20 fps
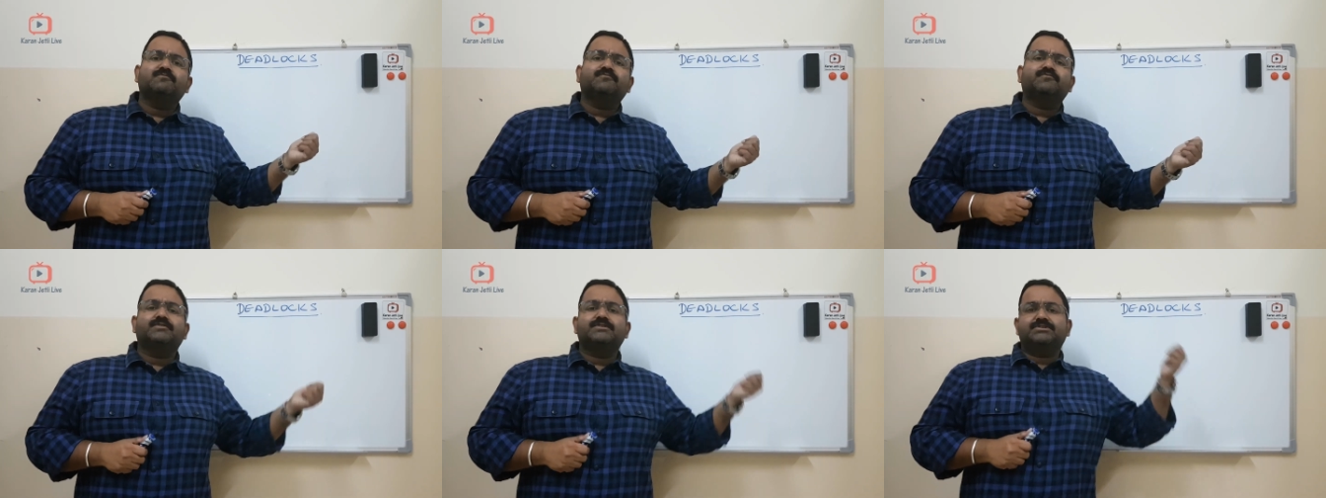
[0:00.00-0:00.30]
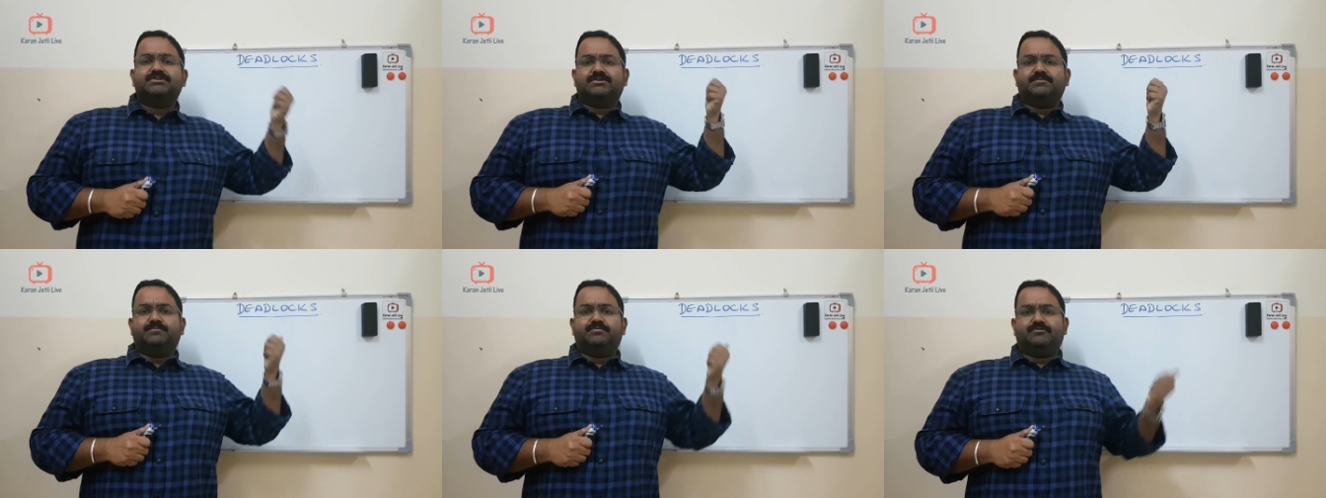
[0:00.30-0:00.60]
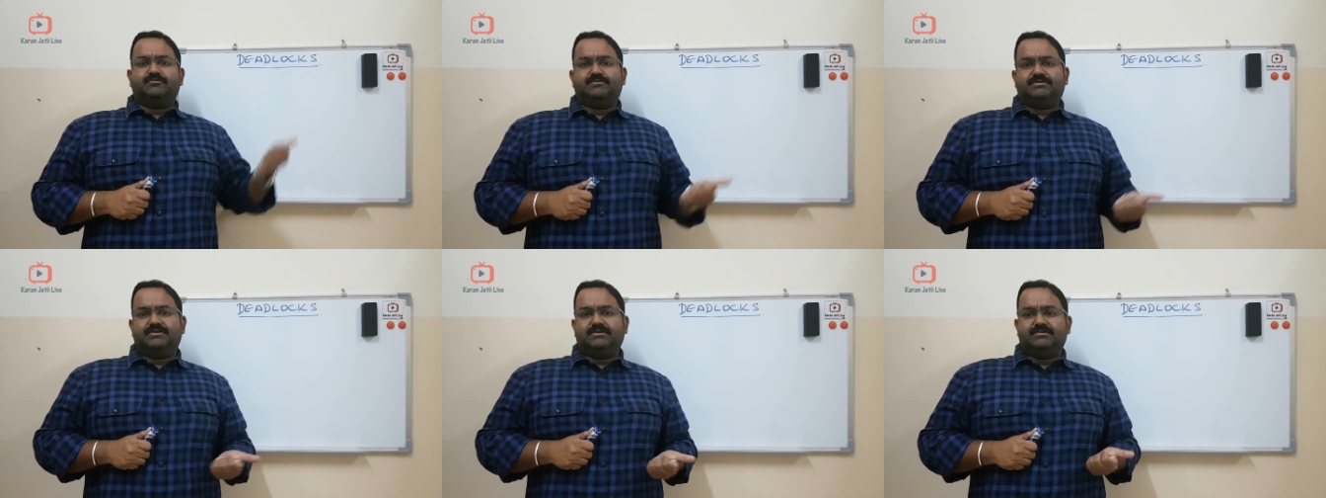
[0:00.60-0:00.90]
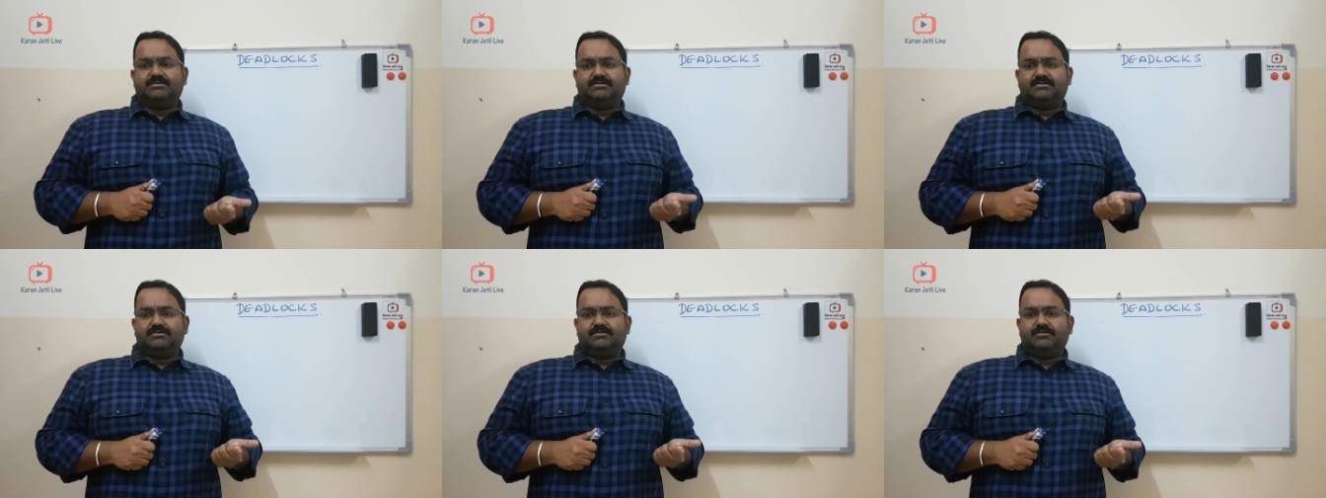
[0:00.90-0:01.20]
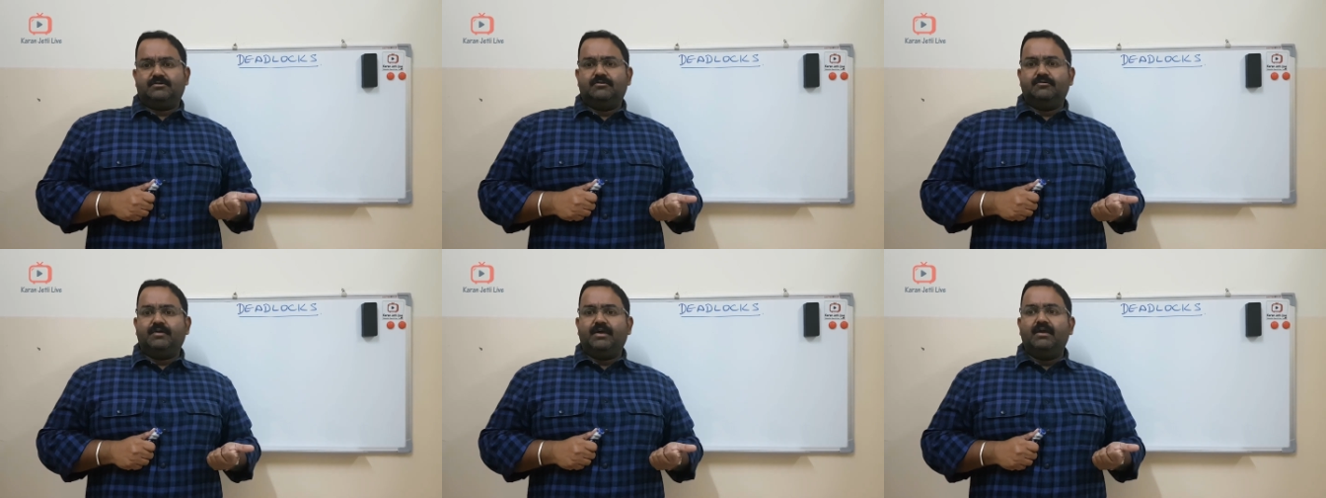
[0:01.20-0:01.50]
first process
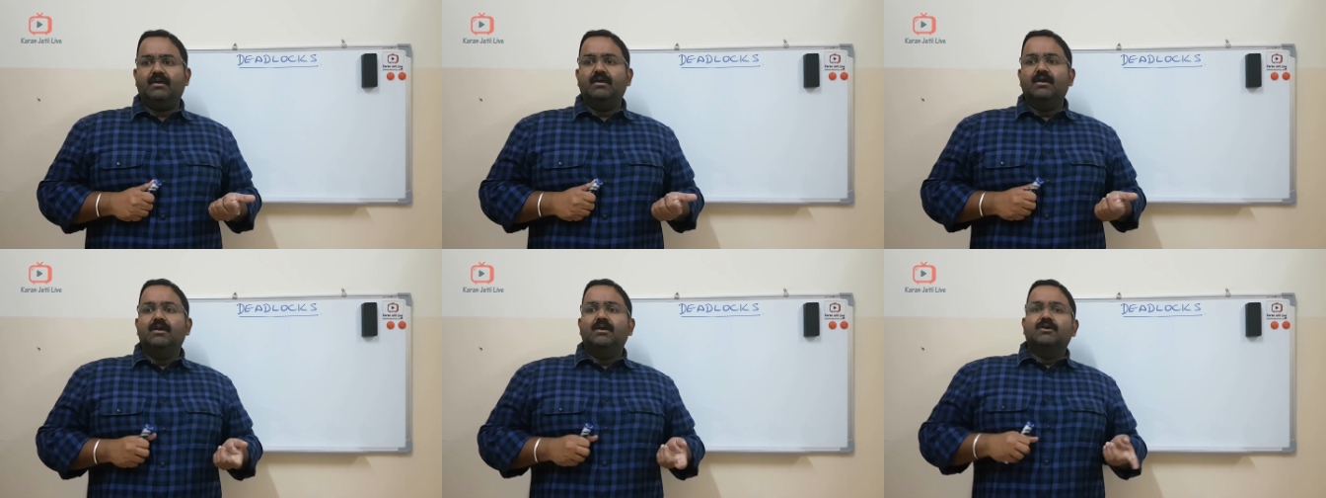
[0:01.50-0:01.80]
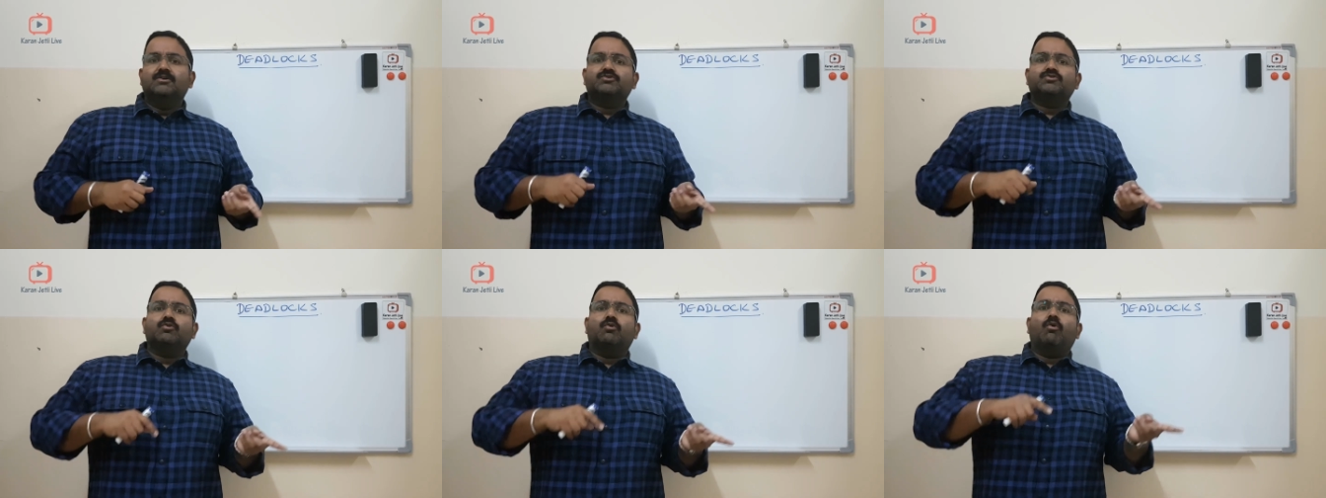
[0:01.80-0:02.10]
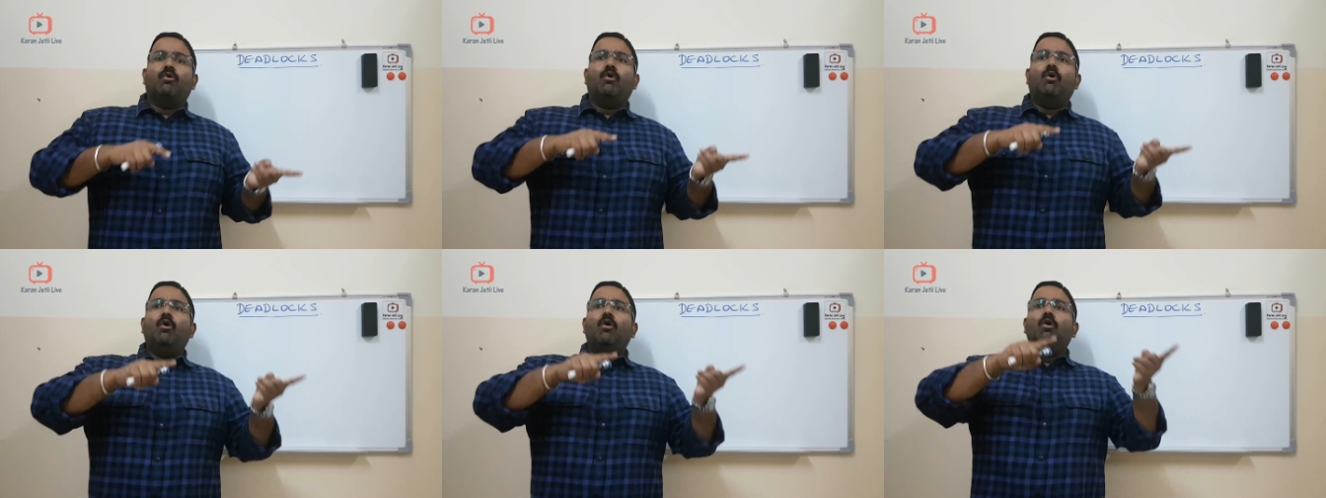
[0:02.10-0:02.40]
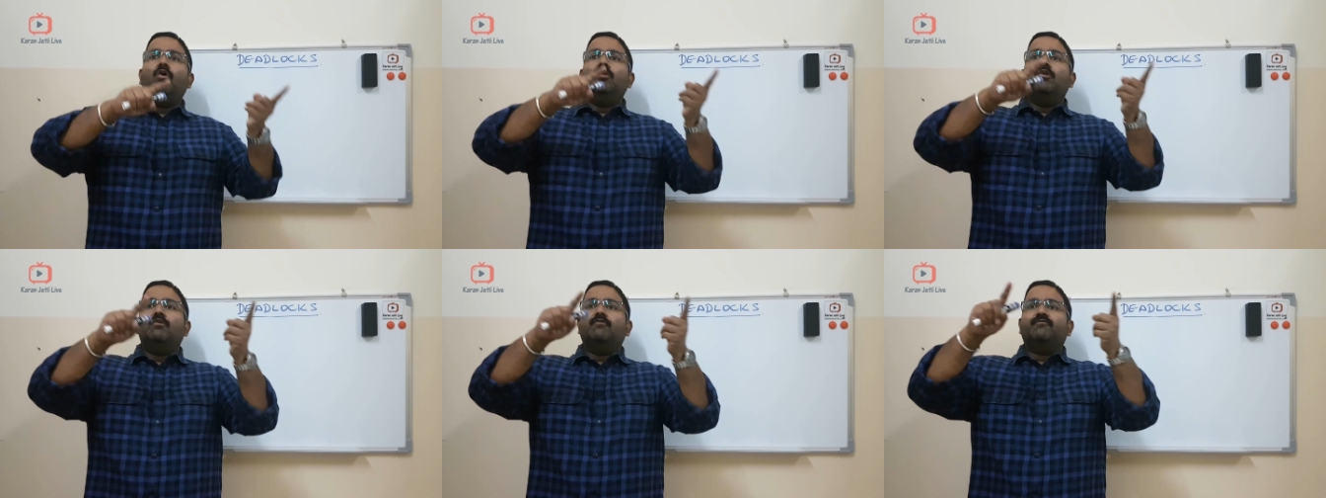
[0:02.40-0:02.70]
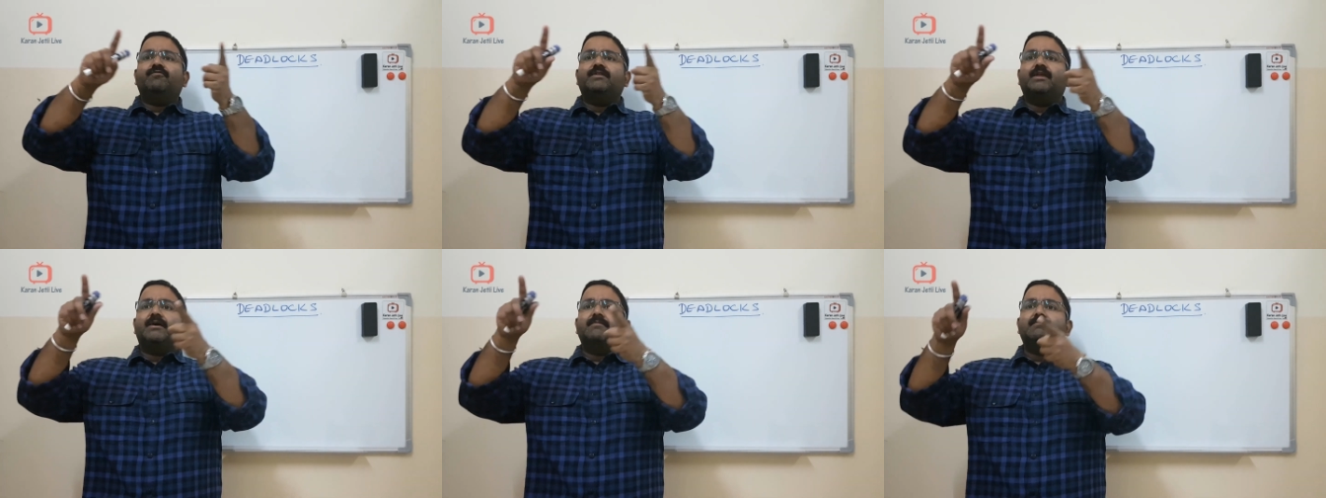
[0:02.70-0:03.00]
okay so all
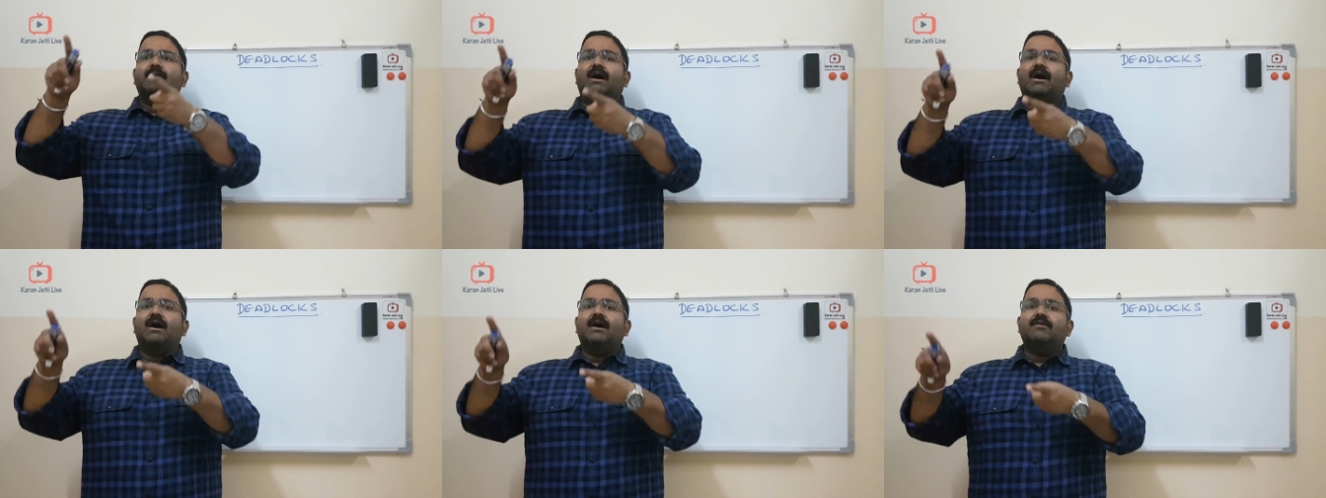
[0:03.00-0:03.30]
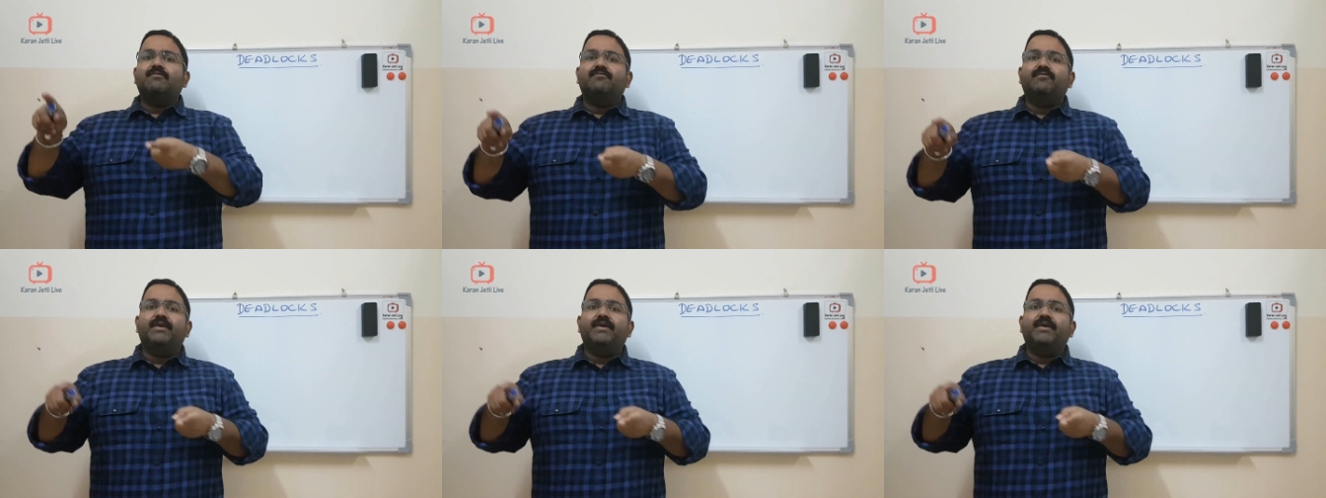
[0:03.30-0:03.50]
of them are